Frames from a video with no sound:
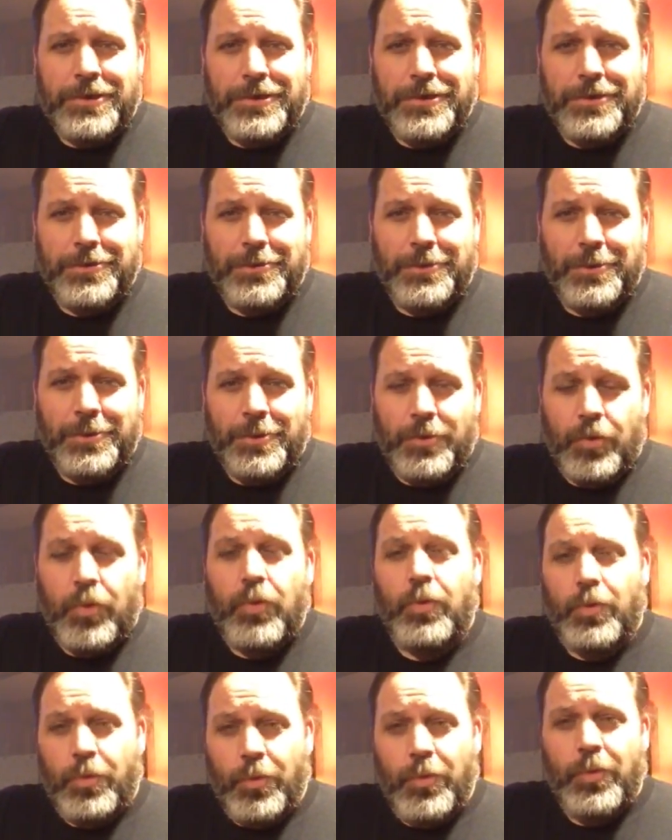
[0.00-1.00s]
you know,
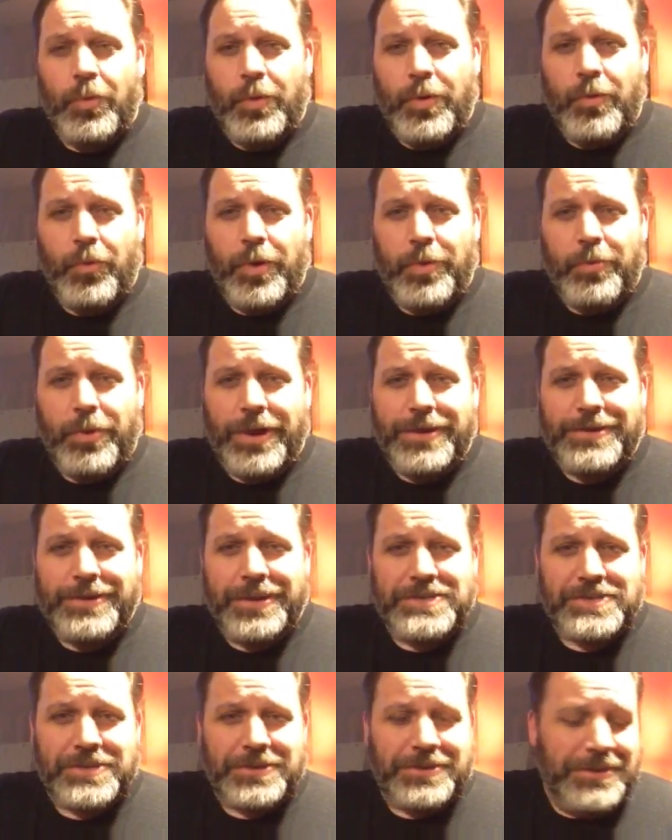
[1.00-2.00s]
we pay
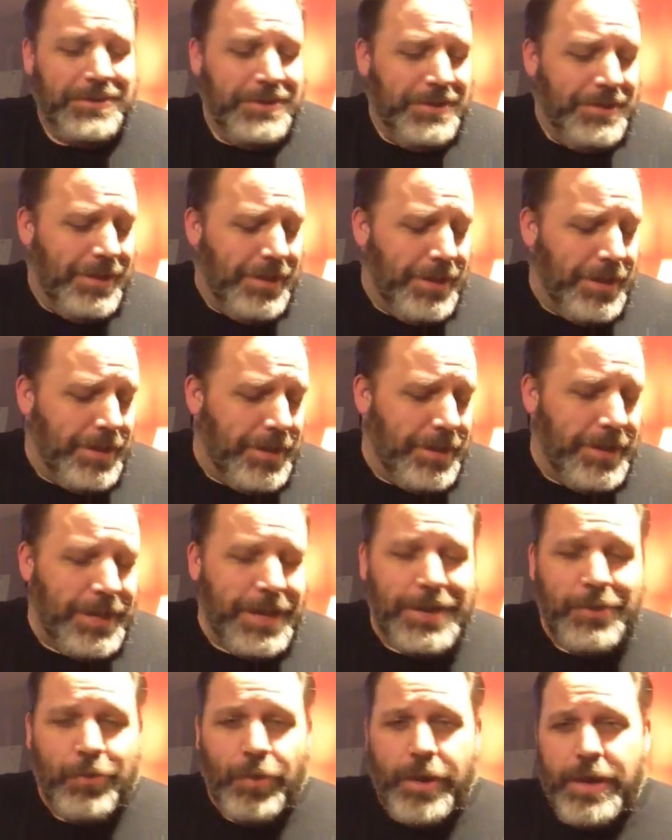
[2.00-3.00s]
attention.
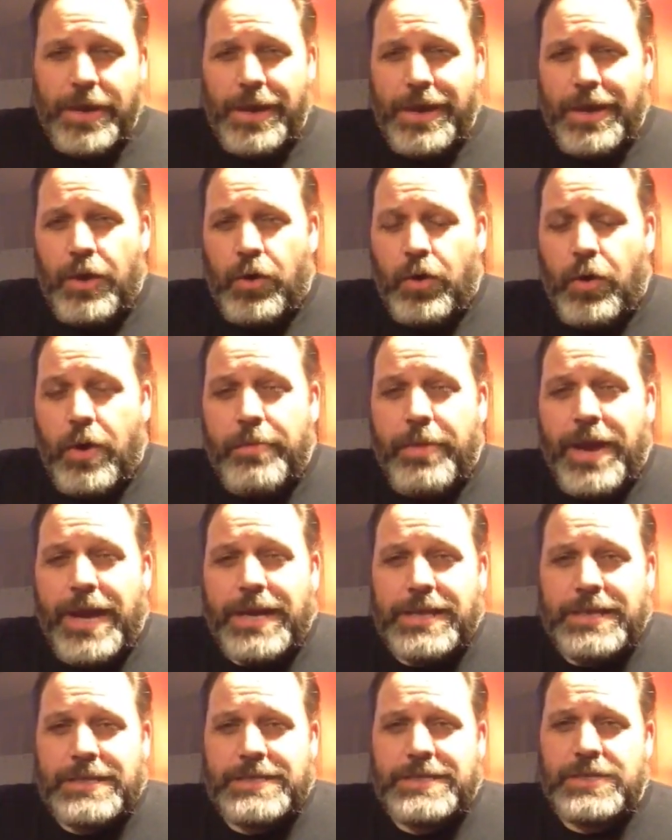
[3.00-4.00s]
Anyway, going
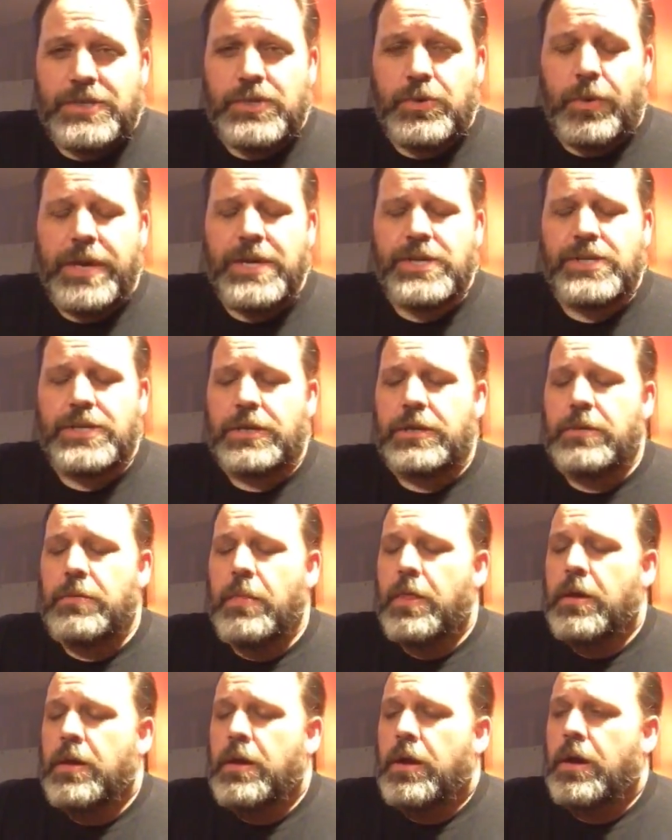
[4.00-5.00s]
back to this situation,
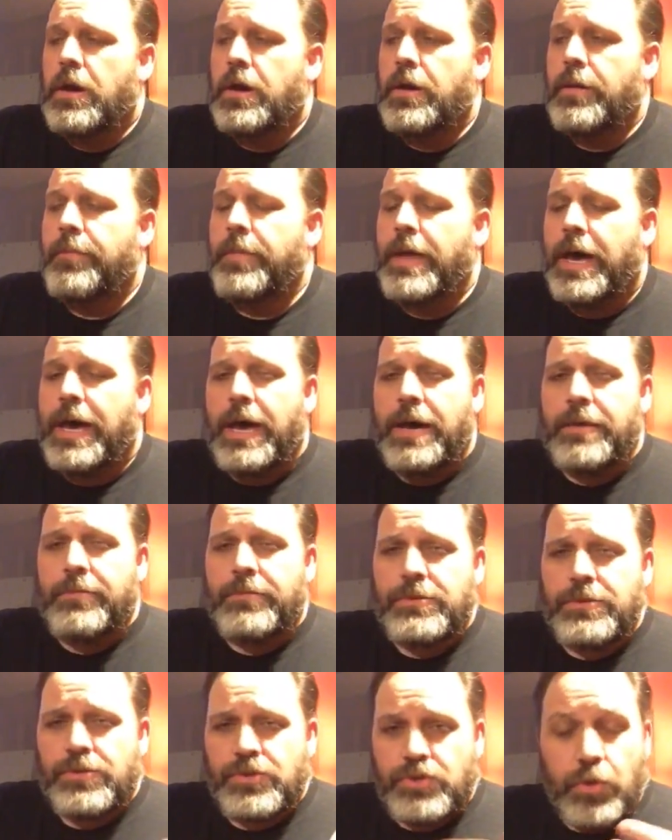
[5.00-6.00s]

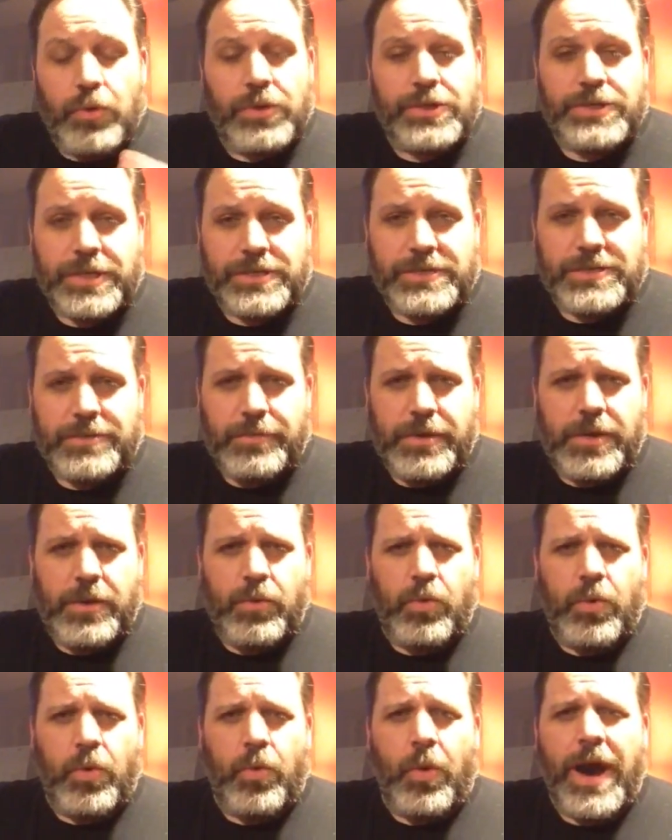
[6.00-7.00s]
Jewel says to me,
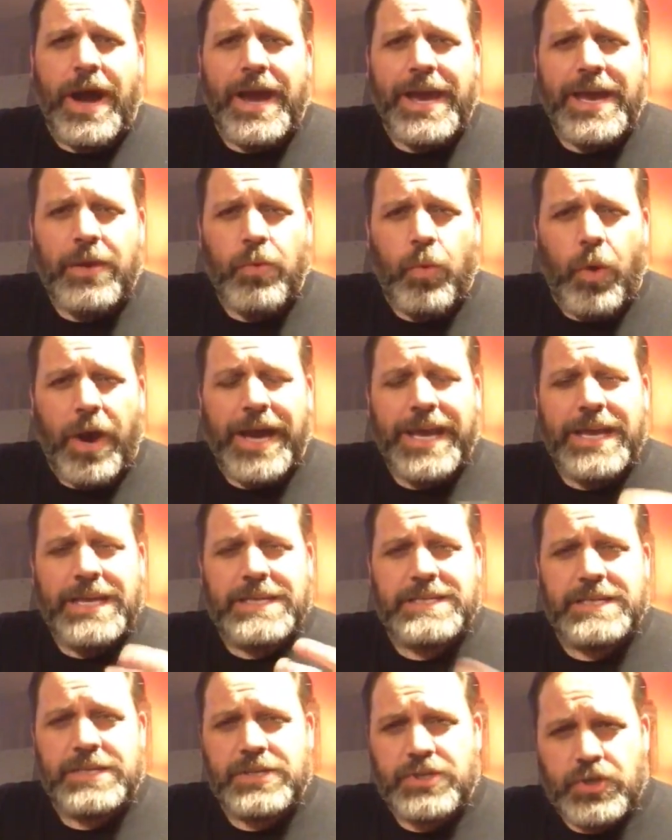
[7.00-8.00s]
well, why
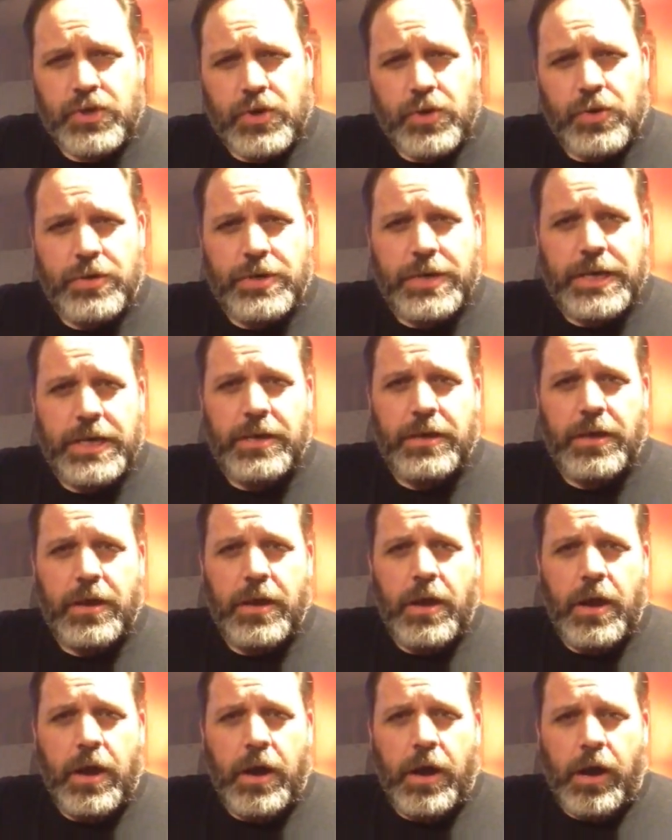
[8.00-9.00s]
is the scrutiny
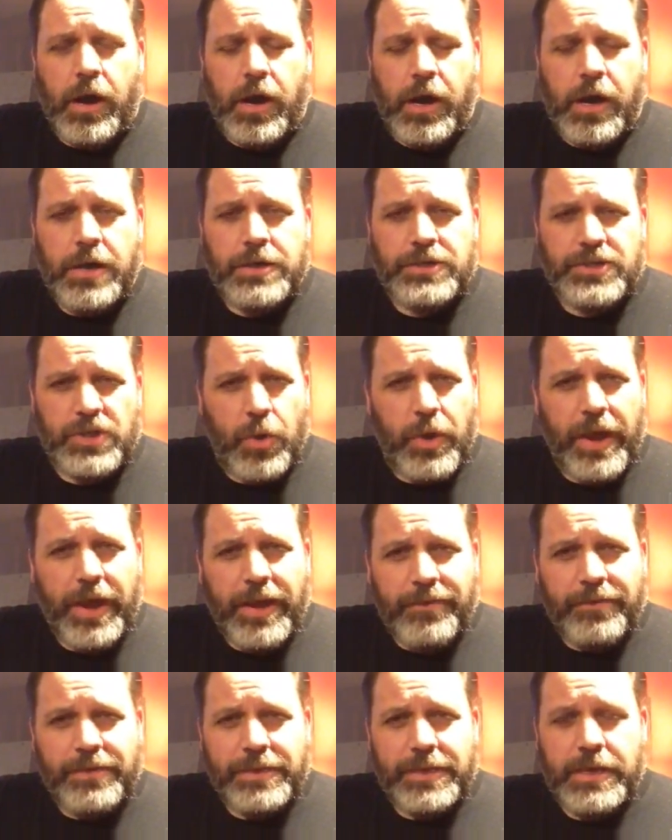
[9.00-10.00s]
so
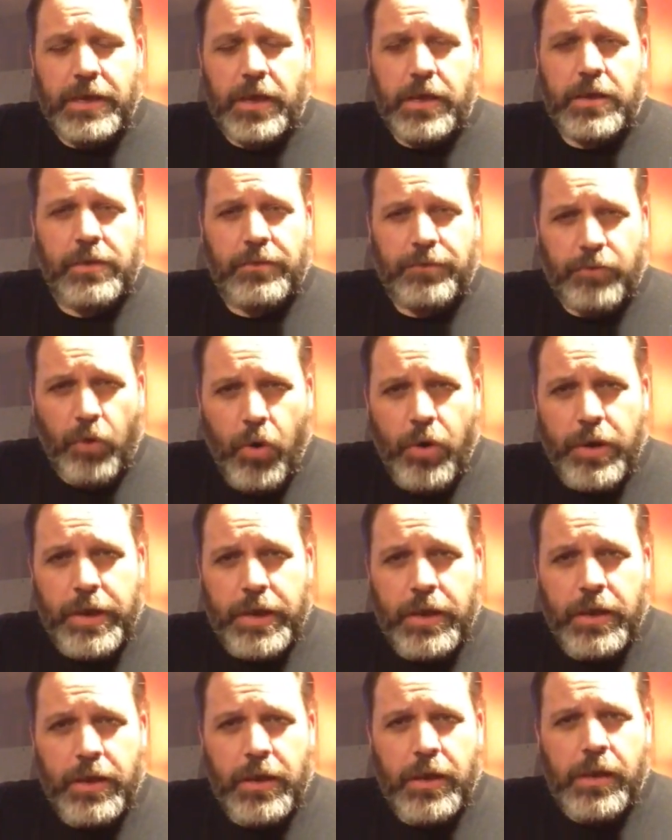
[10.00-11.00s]
heavily on
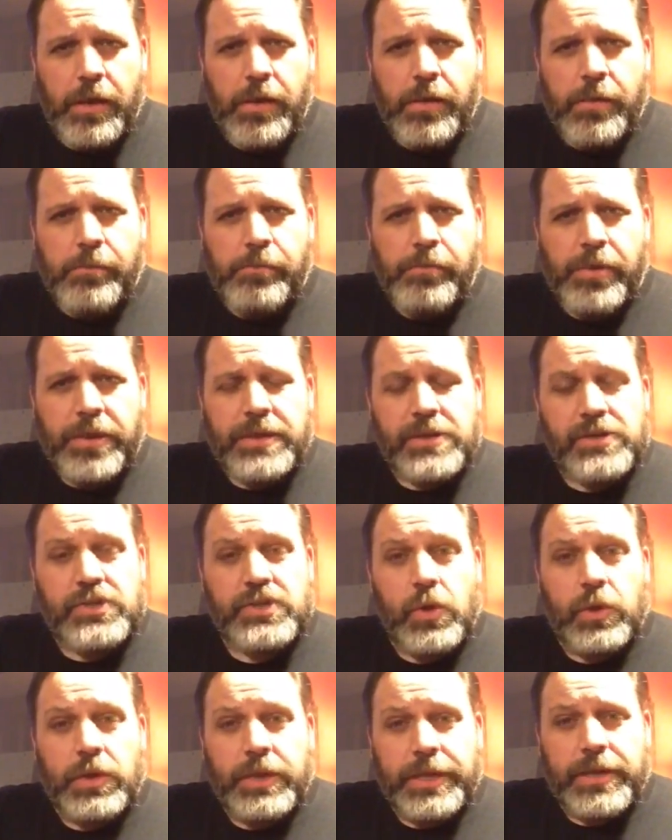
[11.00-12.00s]
LaVoy, but there's
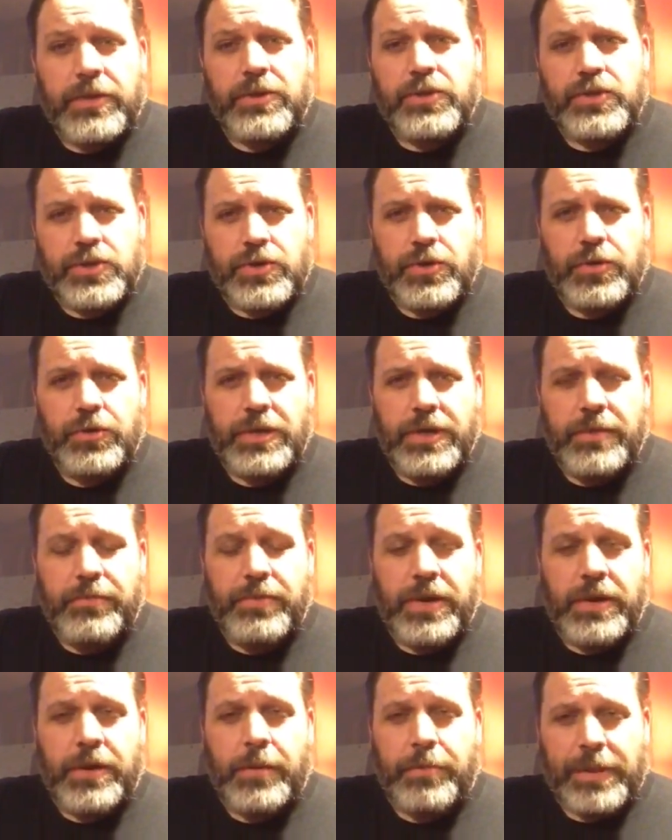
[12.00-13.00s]
so little scrutiny
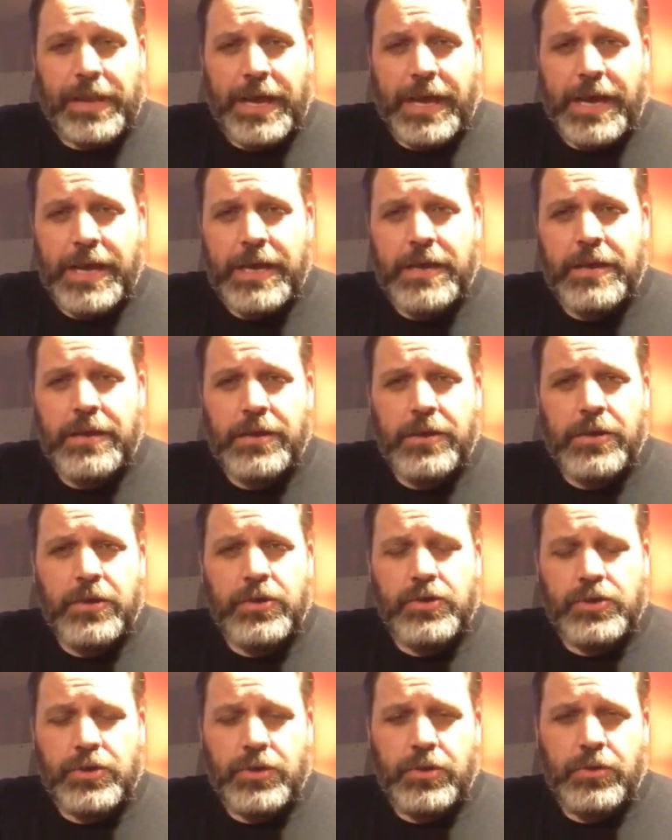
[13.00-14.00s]
being applied
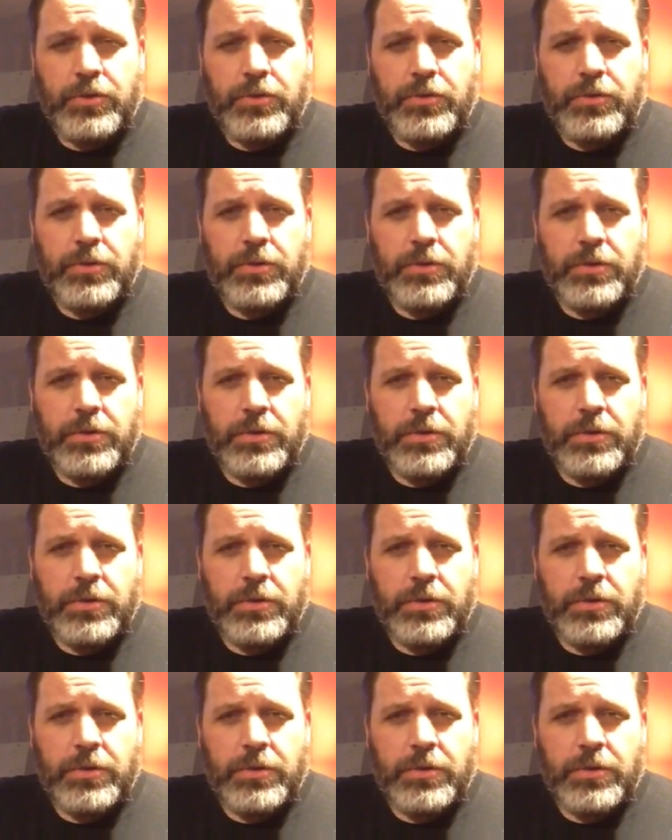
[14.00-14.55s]
to